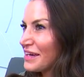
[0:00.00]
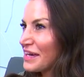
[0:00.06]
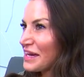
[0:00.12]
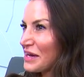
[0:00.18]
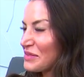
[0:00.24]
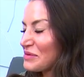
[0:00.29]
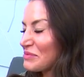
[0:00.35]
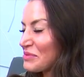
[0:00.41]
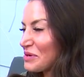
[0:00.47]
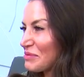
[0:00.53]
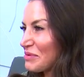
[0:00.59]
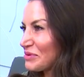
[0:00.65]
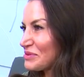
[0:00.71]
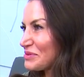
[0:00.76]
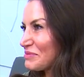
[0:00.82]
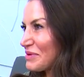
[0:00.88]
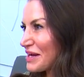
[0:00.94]
Had them come
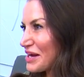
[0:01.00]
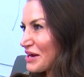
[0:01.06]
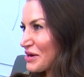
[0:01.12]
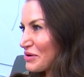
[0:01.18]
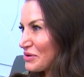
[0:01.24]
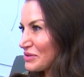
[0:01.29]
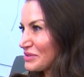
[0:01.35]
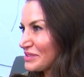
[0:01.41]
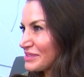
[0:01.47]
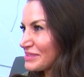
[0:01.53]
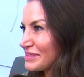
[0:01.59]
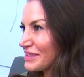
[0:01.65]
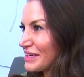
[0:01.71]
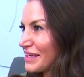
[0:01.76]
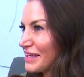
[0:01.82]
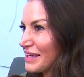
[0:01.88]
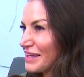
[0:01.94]
out to my house,
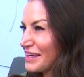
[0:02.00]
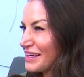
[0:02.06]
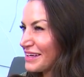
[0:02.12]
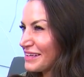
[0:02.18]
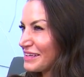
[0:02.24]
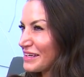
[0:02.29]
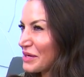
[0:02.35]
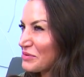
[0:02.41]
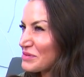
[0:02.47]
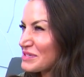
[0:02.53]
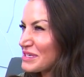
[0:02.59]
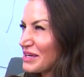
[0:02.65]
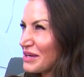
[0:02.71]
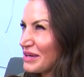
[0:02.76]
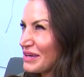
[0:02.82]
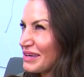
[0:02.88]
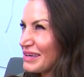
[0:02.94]
and I would
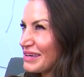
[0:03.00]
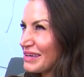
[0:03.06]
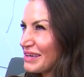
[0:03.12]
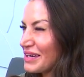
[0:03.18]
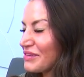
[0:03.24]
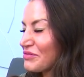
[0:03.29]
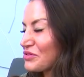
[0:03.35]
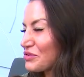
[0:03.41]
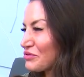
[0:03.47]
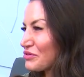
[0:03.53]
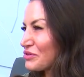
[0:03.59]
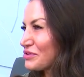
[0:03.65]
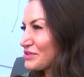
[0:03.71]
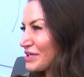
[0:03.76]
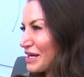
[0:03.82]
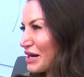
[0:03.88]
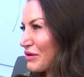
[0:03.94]
say after the
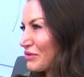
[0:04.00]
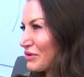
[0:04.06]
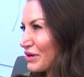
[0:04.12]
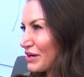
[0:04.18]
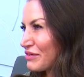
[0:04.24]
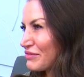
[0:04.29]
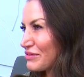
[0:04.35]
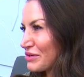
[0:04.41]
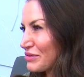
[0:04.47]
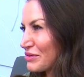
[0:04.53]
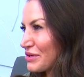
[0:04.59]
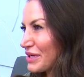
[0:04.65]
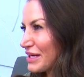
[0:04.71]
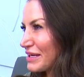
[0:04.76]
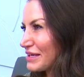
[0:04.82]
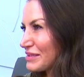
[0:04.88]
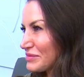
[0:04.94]
first hour, I felt
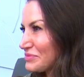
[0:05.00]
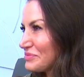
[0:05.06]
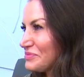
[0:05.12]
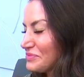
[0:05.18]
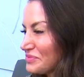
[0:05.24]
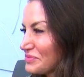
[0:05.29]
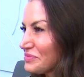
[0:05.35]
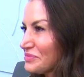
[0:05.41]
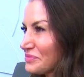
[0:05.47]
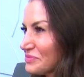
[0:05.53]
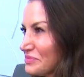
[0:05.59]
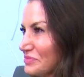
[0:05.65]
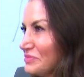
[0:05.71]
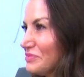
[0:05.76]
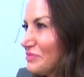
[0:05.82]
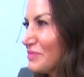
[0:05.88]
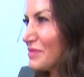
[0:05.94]
great. Jen
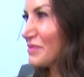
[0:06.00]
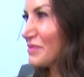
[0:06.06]
Lee